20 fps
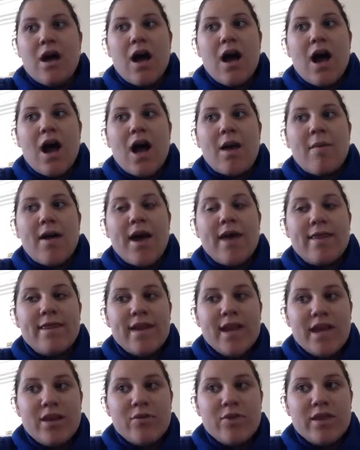And
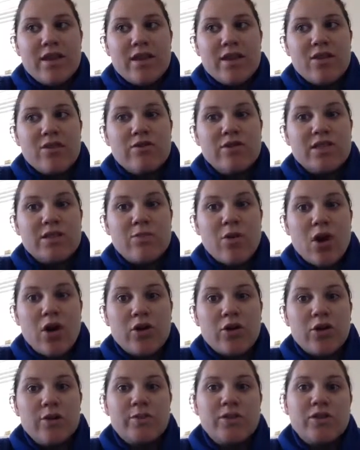then within those
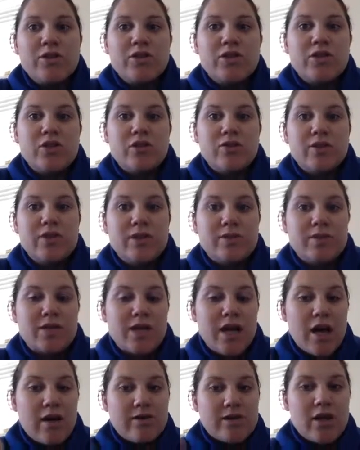small groups, those students
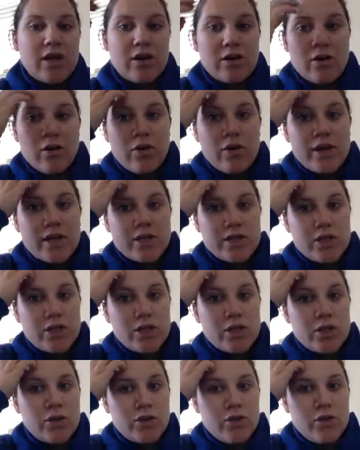themselves are going
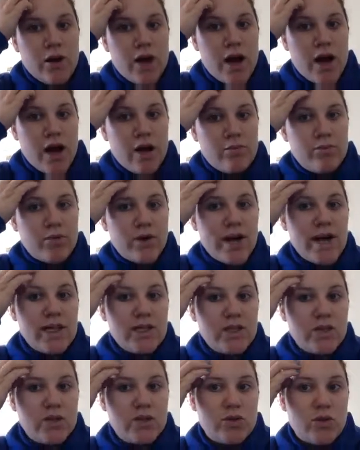to
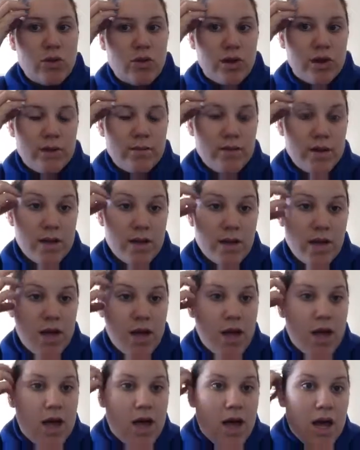brainstorm
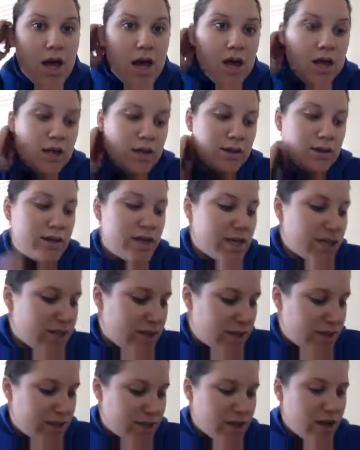
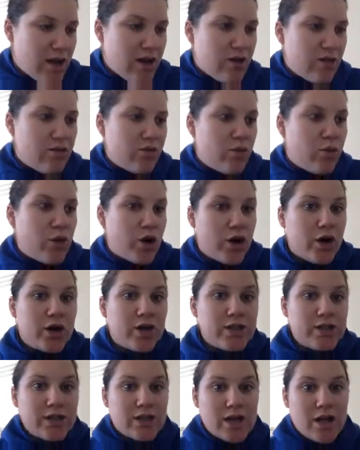lists of
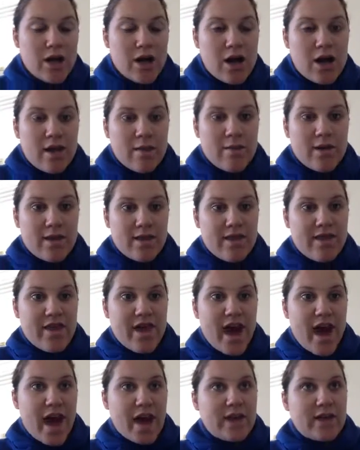words
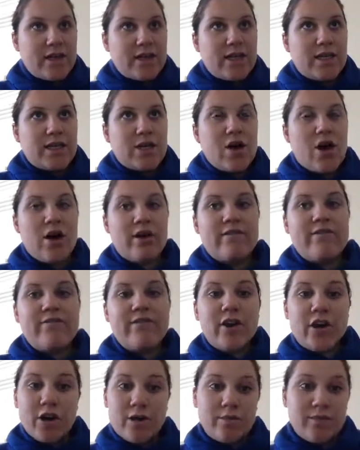that are
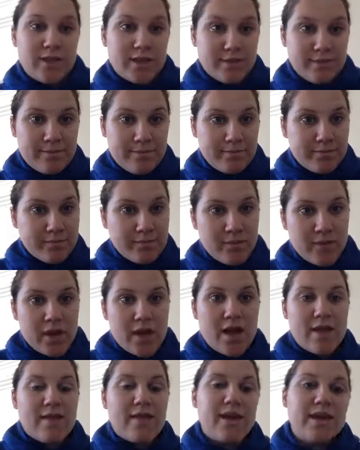verbs.
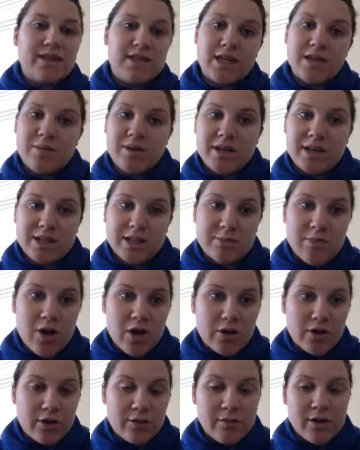And that's going to be in
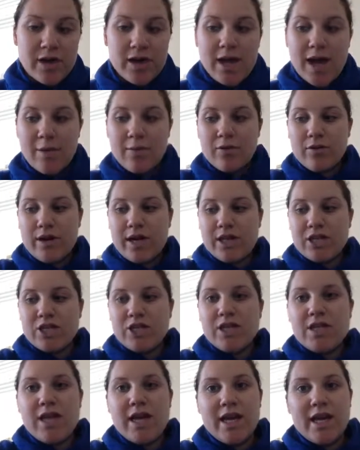small group
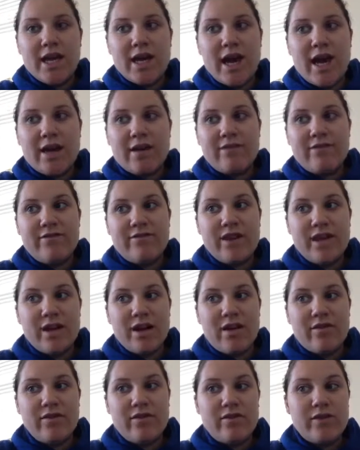collaboration. They can kind of feed
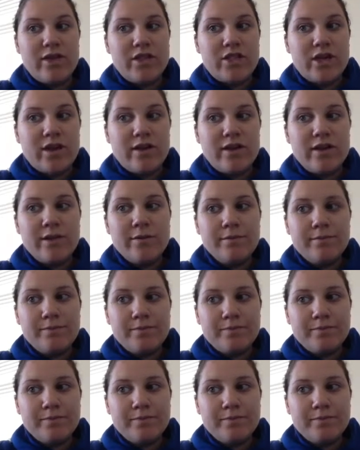off of each other.